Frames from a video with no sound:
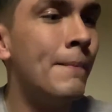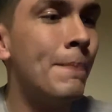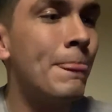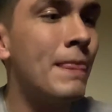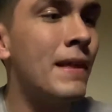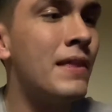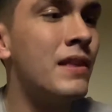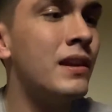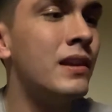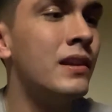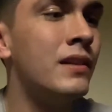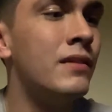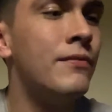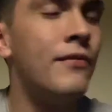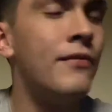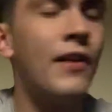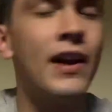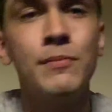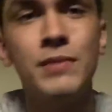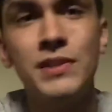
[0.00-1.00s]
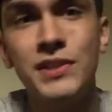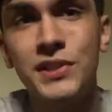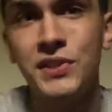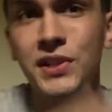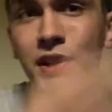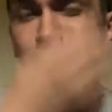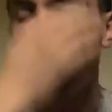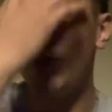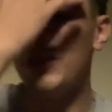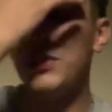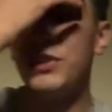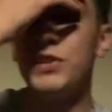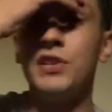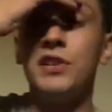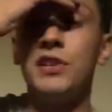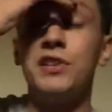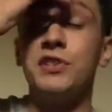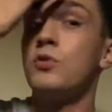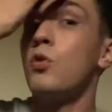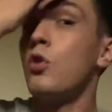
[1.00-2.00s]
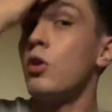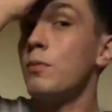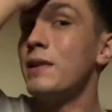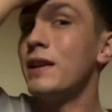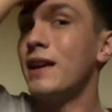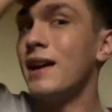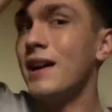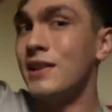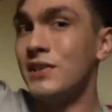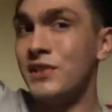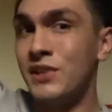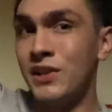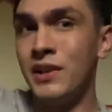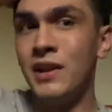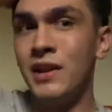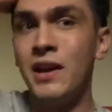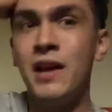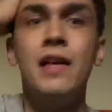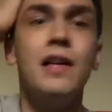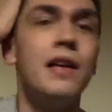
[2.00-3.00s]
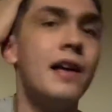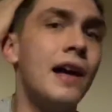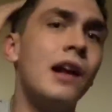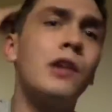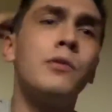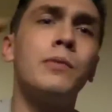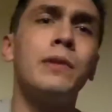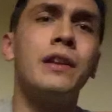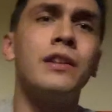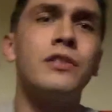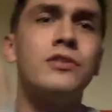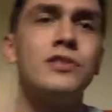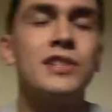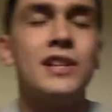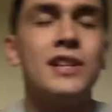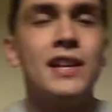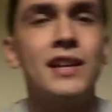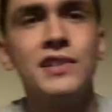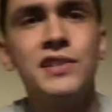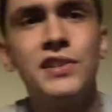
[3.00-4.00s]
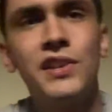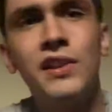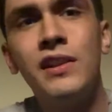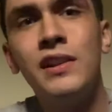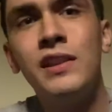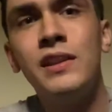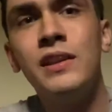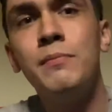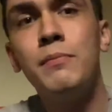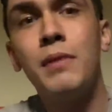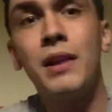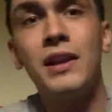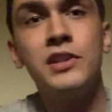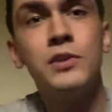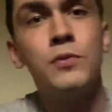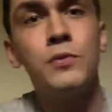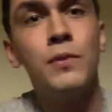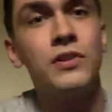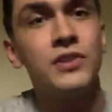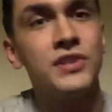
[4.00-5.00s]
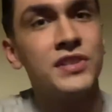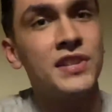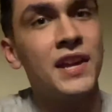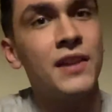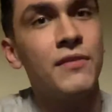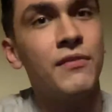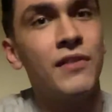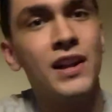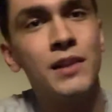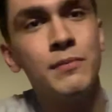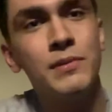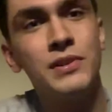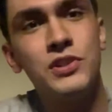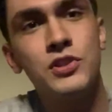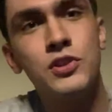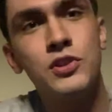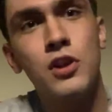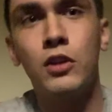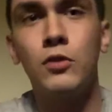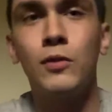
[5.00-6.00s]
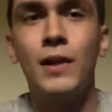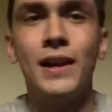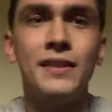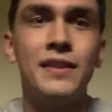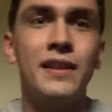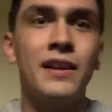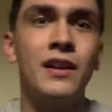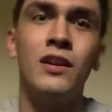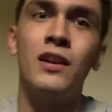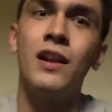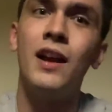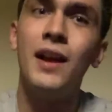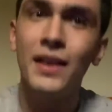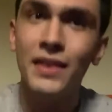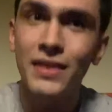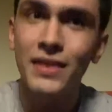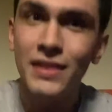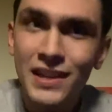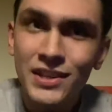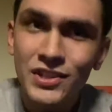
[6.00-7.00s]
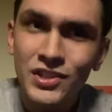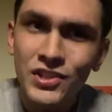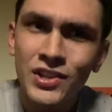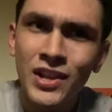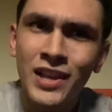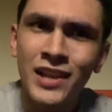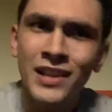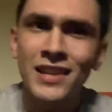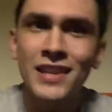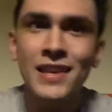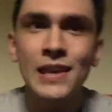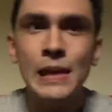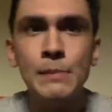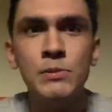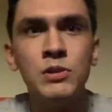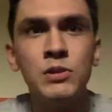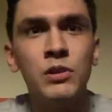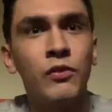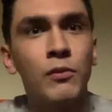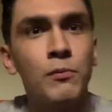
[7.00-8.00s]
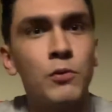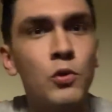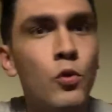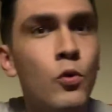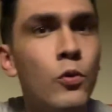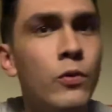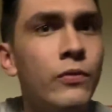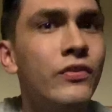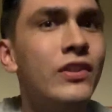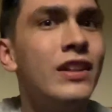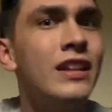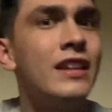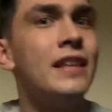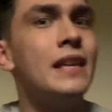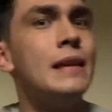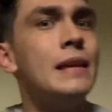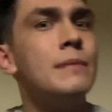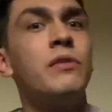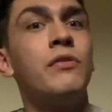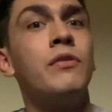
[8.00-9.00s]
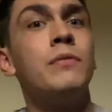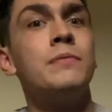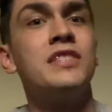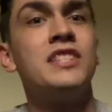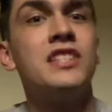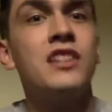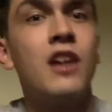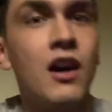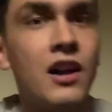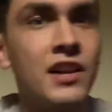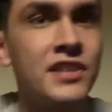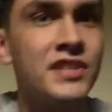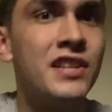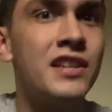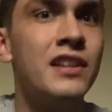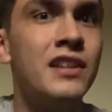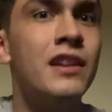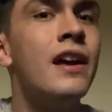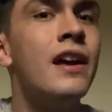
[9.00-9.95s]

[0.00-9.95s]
And then vitamin C, which is ascorbic acid. I don't really understand acidity, but I do understand vitamin Chuck right there. This shit keeps you from koofing, it keeps you from snozzing,